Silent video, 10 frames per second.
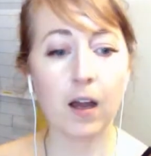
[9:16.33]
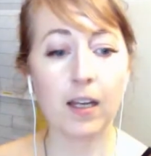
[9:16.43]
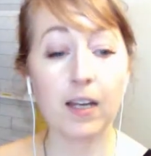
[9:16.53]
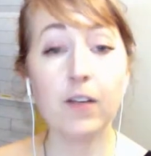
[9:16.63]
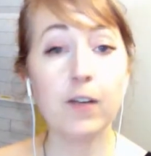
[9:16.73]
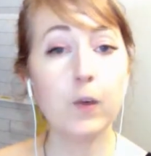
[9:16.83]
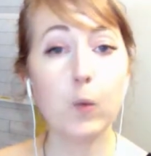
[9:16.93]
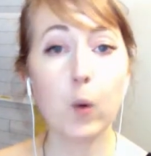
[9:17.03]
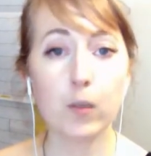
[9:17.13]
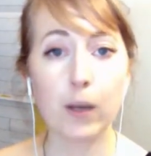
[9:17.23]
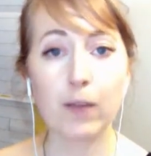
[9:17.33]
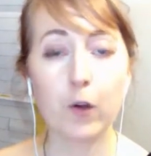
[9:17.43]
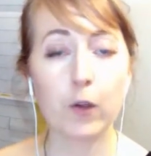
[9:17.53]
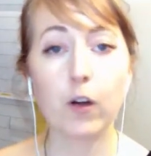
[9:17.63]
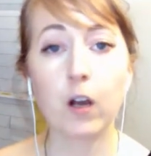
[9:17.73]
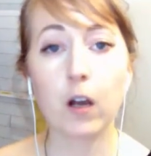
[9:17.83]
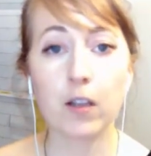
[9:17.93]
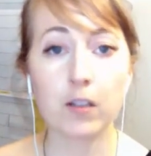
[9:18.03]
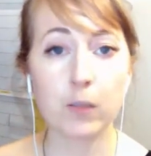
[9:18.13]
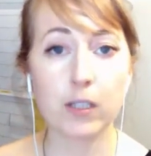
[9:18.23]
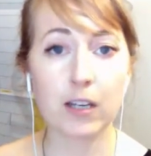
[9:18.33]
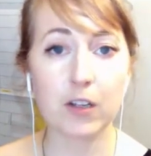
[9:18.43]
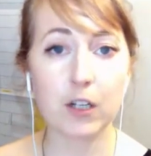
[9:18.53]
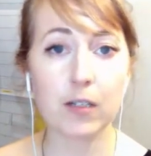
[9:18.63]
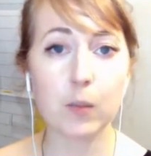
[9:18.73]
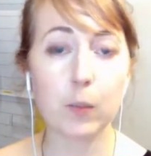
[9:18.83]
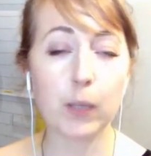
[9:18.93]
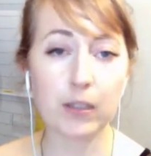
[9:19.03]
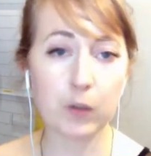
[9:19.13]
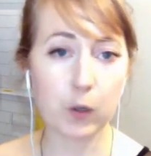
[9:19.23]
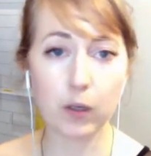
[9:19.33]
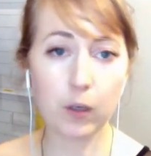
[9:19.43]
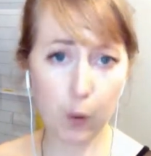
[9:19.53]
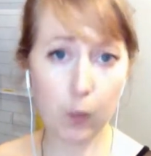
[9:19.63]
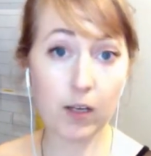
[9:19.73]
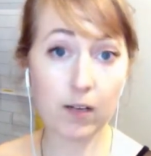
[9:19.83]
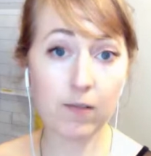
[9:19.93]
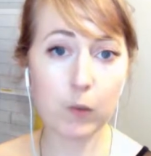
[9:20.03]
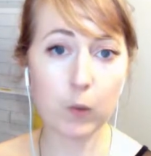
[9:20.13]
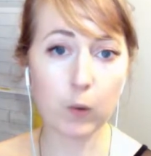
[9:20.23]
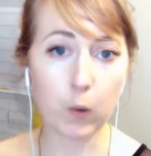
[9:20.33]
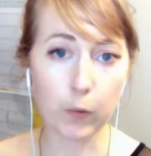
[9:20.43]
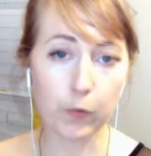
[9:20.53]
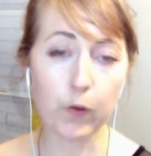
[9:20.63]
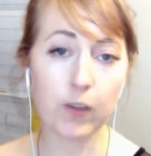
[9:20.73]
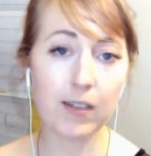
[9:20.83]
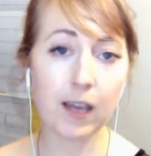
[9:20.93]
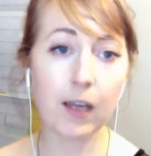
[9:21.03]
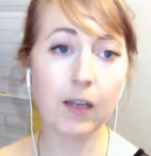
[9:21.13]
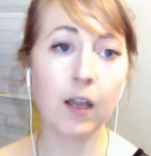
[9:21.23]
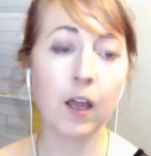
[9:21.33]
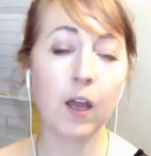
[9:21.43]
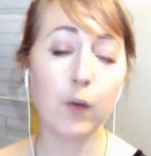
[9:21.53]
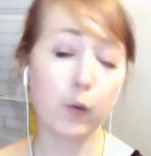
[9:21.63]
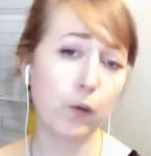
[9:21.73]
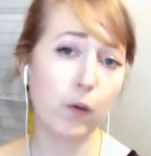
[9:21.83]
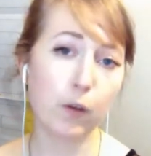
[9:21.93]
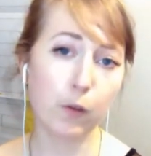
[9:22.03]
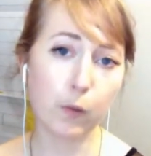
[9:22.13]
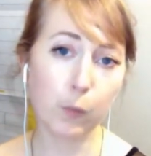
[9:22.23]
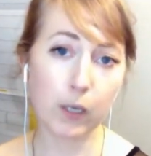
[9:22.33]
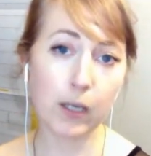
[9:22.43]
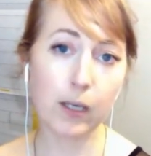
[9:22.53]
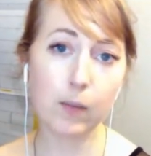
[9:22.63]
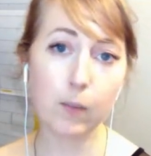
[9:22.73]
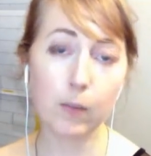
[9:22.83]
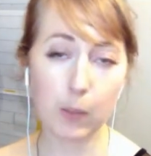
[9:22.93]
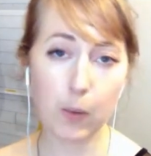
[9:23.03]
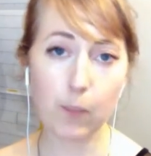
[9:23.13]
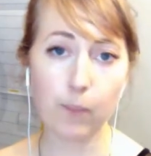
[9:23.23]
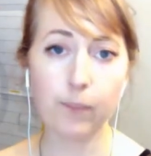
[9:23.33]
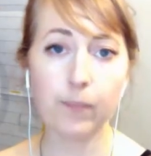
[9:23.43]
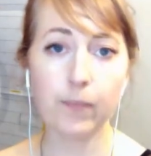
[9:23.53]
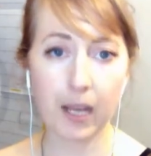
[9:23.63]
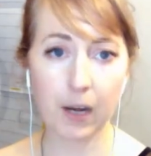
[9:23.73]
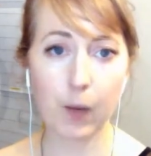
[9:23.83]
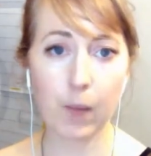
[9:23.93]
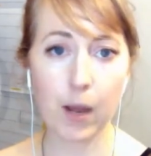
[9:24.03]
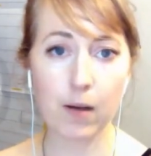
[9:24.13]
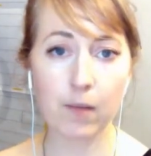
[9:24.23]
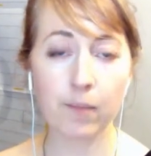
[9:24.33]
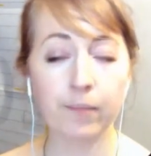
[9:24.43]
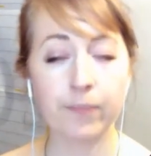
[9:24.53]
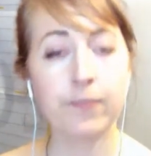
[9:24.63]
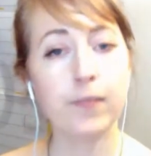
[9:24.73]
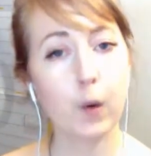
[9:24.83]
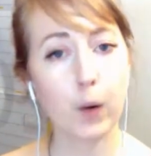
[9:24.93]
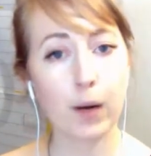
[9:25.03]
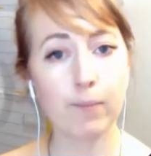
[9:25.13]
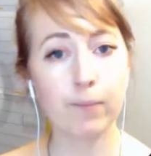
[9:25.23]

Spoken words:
Even if you want to make further customizations based on, individual goals for the site, those are the 3 minimum that I recommend. Okay,